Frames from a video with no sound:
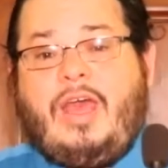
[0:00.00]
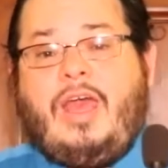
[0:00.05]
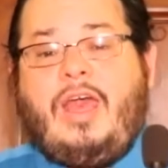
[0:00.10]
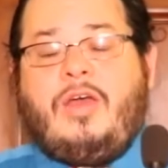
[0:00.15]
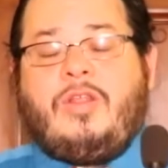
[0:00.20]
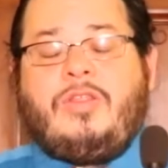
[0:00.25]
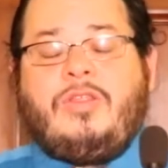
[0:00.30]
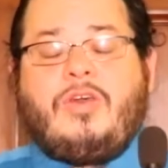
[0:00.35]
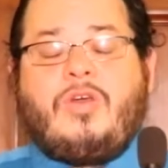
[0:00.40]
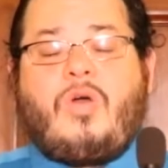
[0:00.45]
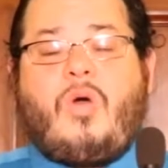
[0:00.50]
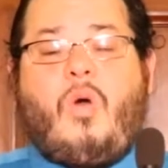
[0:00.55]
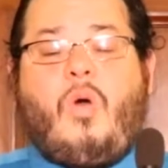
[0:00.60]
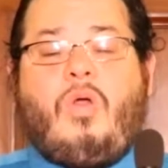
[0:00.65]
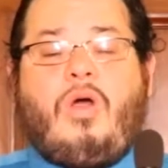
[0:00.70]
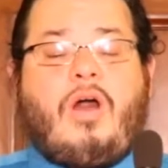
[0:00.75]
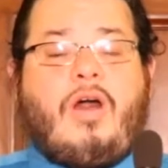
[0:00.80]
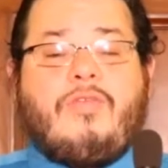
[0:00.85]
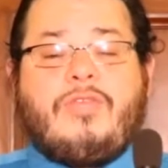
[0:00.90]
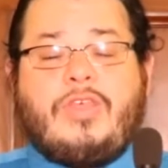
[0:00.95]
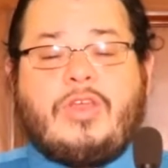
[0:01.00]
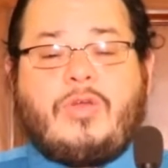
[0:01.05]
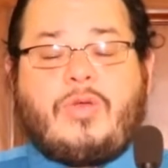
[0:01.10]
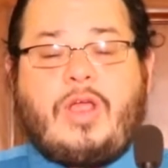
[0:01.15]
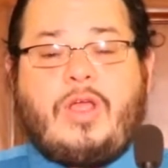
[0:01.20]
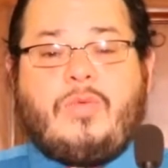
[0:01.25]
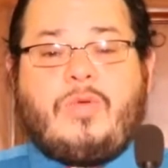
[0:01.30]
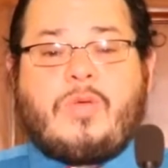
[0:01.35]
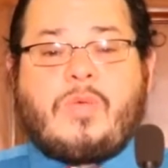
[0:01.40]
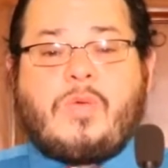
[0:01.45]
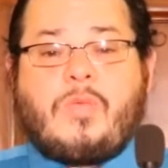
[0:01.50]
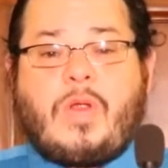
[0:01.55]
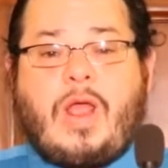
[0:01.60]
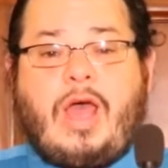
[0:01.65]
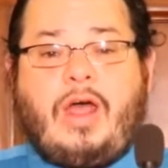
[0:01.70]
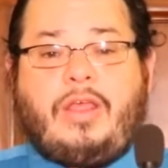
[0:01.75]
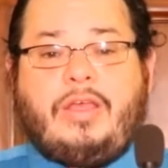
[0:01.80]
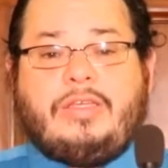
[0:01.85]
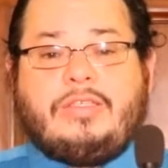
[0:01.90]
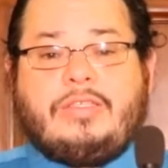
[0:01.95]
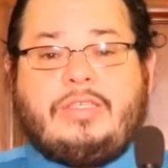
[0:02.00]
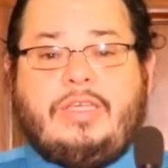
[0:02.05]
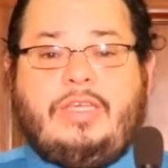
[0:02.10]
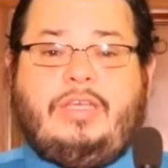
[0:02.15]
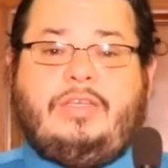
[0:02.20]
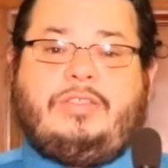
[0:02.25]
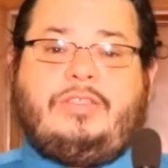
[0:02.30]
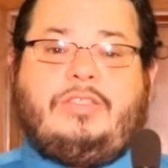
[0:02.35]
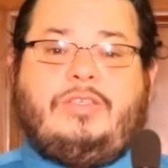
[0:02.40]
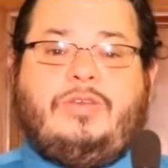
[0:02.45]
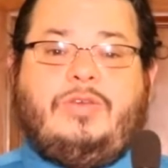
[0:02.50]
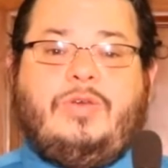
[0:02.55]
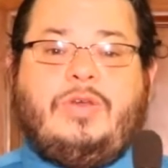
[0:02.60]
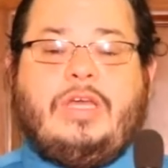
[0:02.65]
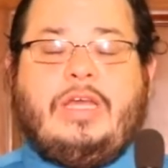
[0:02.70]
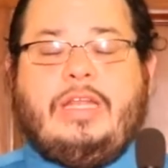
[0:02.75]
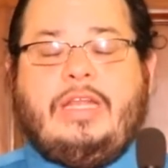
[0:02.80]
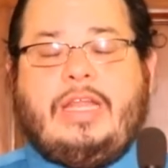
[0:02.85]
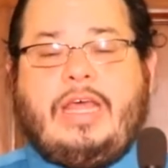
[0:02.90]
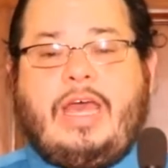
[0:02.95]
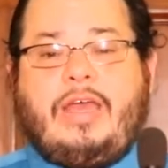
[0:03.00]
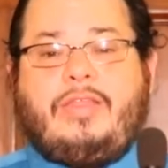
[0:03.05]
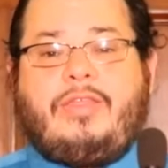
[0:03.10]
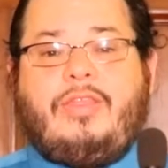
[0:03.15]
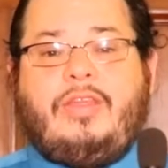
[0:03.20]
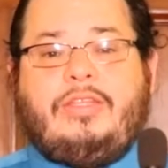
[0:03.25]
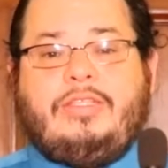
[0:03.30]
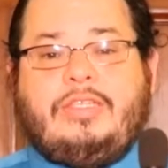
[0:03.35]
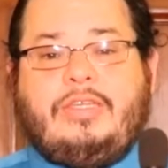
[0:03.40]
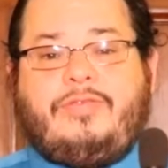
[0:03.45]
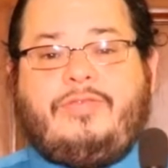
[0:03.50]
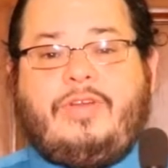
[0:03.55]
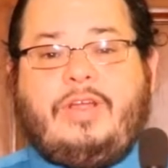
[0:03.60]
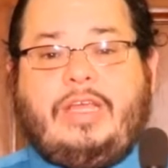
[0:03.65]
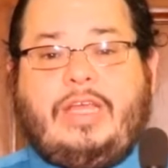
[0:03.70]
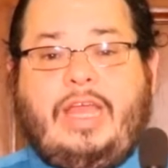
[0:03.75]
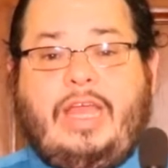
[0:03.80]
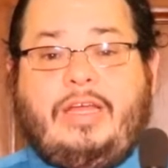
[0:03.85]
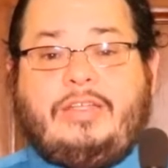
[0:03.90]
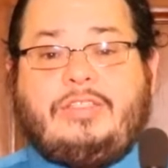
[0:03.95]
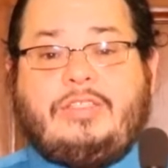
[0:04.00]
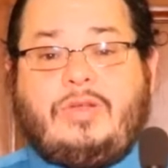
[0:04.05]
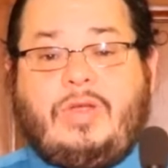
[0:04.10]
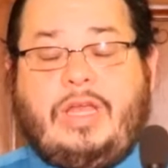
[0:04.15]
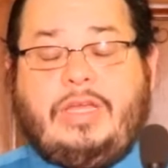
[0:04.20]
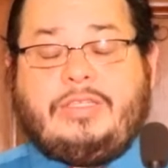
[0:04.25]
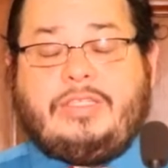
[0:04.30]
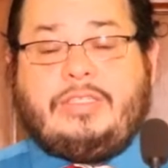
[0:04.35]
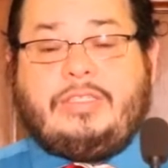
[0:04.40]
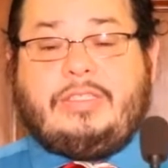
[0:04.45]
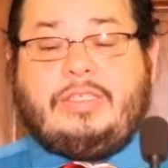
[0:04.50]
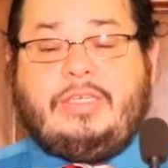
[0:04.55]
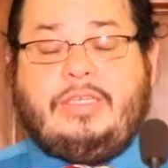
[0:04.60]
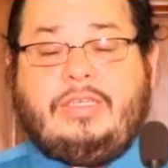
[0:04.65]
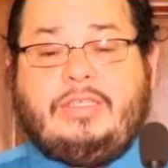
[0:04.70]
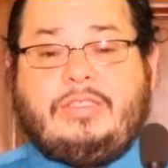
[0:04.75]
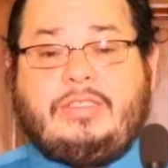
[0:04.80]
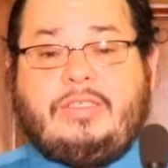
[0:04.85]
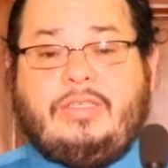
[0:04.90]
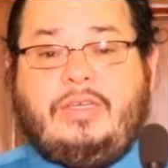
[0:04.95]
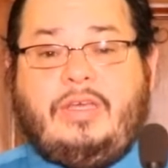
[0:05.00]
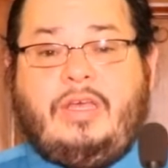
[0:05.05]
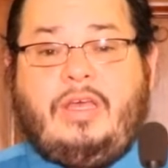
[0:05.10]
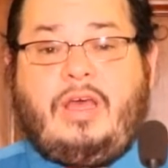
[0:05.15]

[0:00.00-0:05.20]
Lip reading: And the goal of the Great Ribbon Rallies is to connect the different cancer agencies,